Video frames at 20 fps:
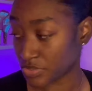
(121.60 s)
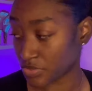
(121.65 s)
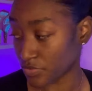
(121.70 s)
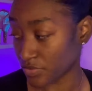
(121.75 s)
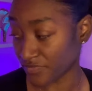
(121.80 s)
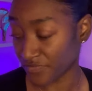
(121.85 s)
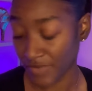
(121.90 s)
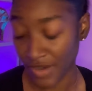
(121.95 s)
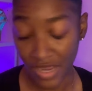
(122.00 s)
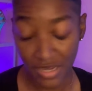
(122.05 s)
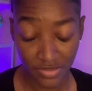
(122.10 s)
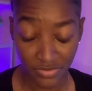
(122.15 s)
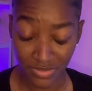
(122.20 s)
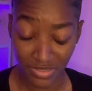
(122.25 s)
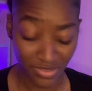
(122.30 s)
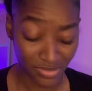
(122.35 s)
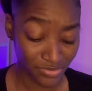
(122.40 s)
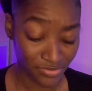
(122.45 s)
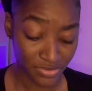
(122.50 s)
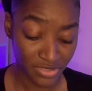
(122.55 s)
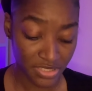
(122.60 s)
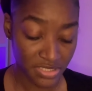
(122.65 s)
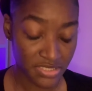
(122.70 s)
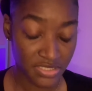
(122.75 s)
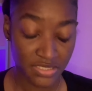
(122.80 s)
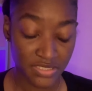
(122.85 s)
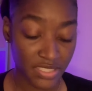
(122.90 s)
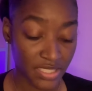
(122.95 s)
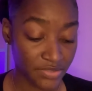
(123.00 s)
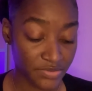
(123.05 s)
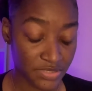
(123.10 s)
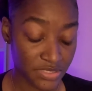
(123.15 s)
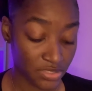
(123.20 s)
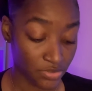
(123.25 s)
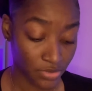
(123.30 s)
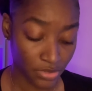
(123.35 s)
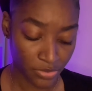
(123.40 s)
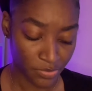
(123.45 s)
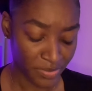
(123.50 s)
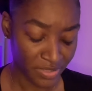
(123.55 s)
going for. I don't know. This sounds so
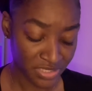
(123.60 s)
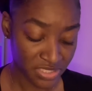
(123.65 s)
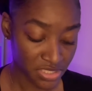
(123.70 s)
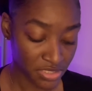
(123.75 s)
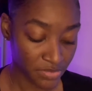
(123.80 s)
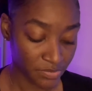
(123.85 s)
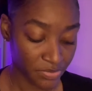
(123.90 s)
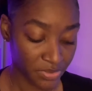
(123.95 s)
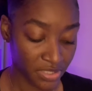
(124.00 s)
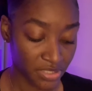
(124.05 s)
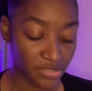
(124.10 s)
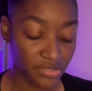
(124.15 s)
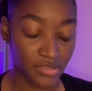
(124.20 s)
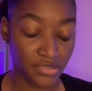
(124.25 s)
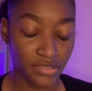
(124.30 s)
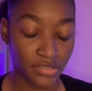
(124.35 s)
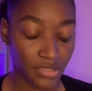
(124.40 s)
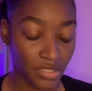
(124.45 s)
low budget, but